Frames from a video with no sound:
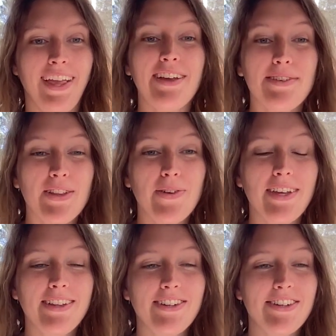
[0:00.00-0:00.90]
Hey fellow
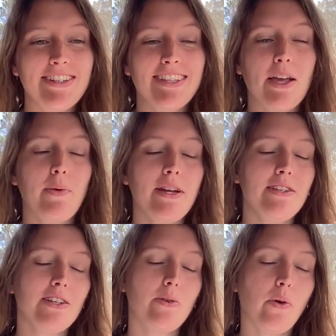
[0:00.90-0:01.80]
healers, I wanted
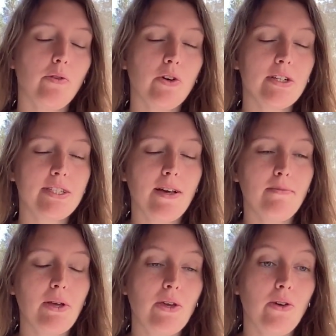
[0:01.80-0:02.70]
to go over
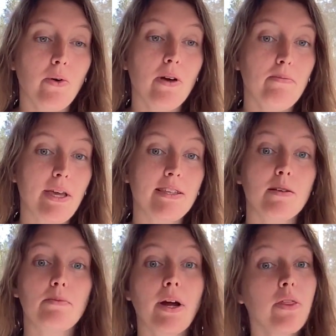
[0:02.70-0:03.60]
some
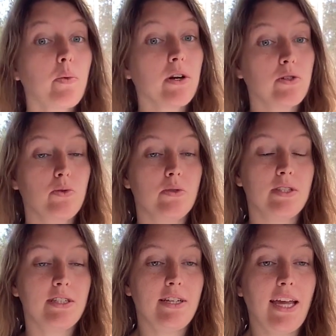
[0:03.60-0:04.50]
yoga-based breathwork
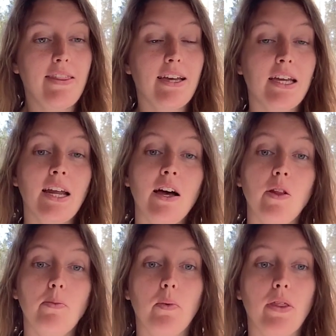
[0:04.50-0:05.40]
tools today that can
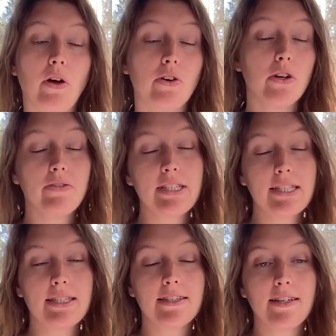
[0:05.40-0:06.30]
help with our nervous
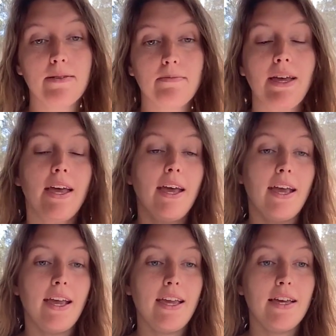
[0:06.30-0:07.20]
system
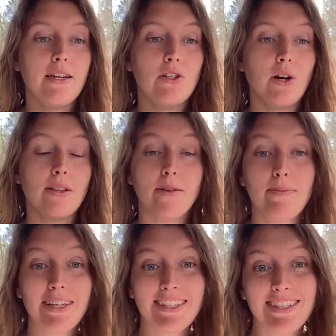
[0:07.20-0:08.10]
and our
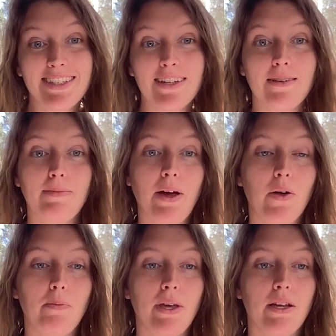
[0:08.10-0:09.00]
limbic system,
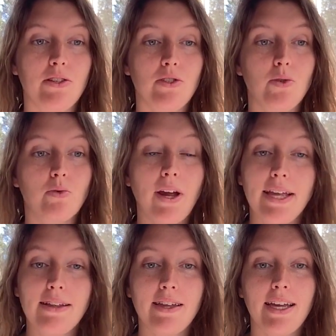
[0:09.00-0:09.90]
helping to
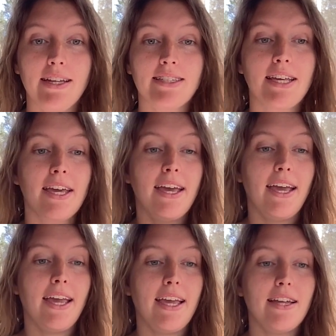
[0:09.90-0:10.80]
regulate,
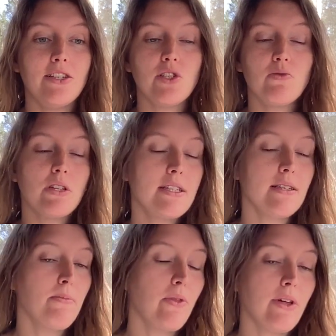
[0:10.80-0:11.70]
and just really
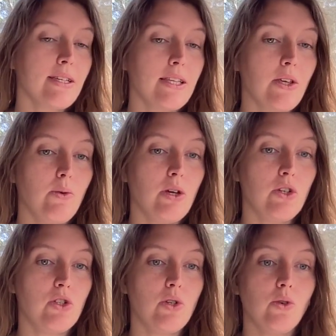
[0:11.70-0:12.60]
simple things that you
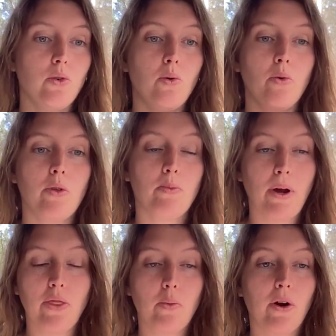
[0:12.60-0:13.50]
can do with
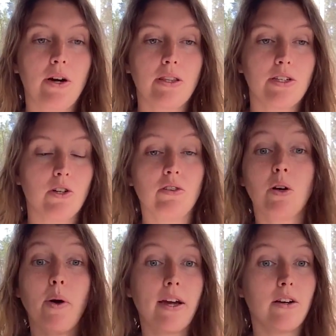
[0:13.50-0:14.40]
breathwork that don't
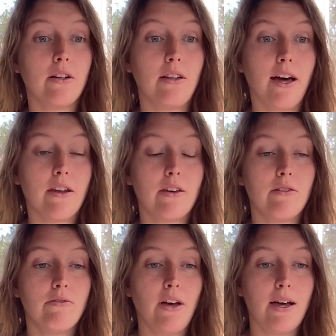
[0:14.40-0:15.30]
require a lot
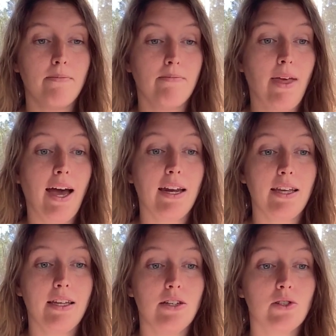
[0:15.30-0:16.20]
of
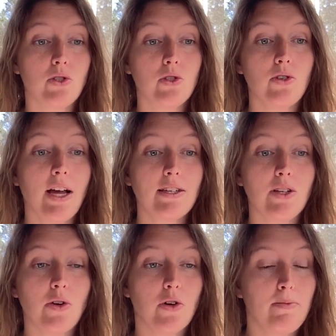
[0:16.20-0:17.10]
added
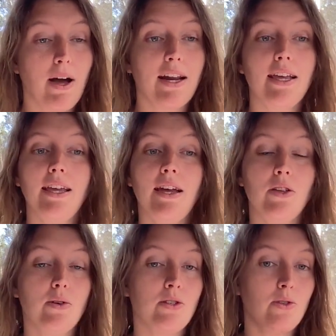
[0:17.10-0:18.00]
stress on your body,
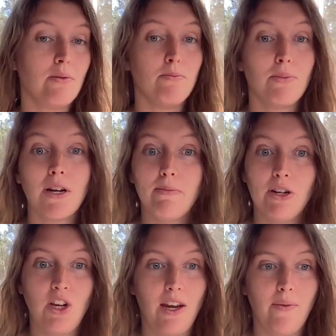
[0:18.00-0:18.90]
and you can do them pretty
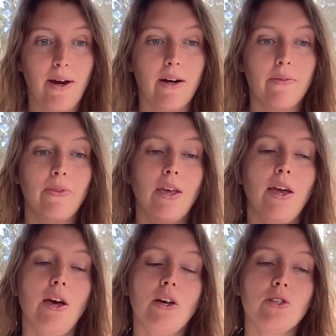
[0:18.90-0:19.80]
much anywhere.
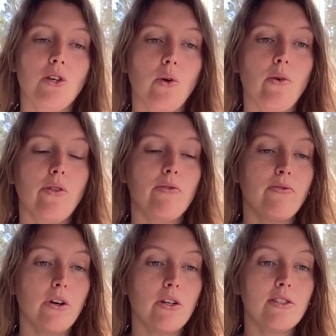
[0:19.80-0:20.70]
So the
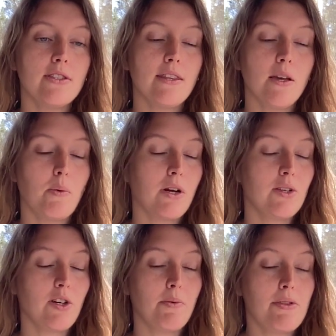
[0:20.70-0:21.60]
first thing we're going to
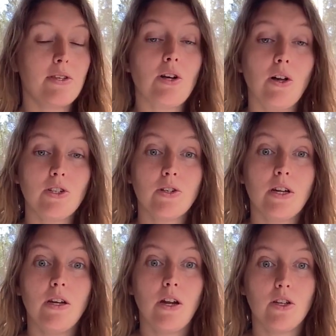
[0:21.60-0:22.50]
start with is
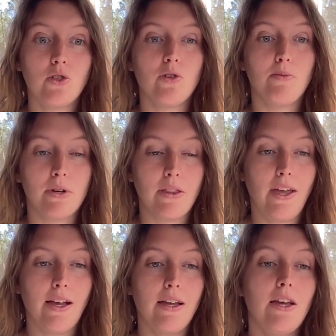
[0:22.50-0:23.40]
alternate nostril
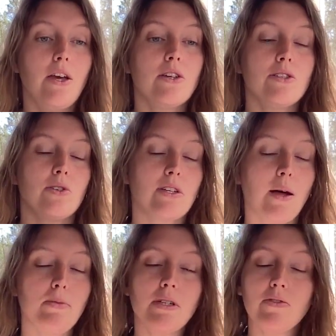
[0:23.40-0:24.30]
breathing. So there's a
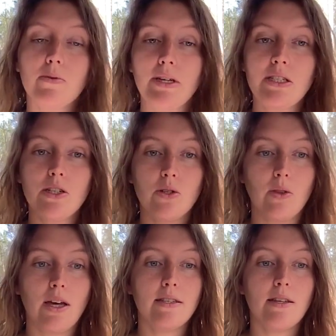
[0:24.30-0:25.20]
couple different ways to do
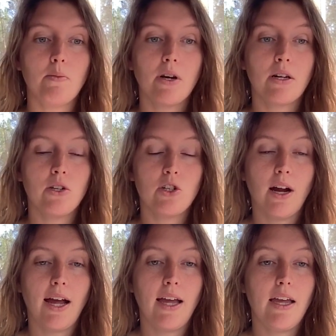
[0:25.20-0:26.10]
this, and we're going to
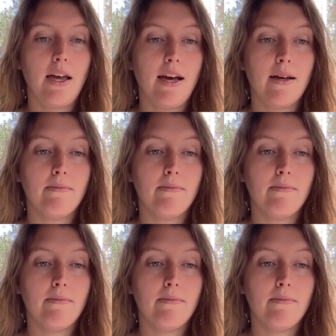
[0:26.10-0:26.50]
try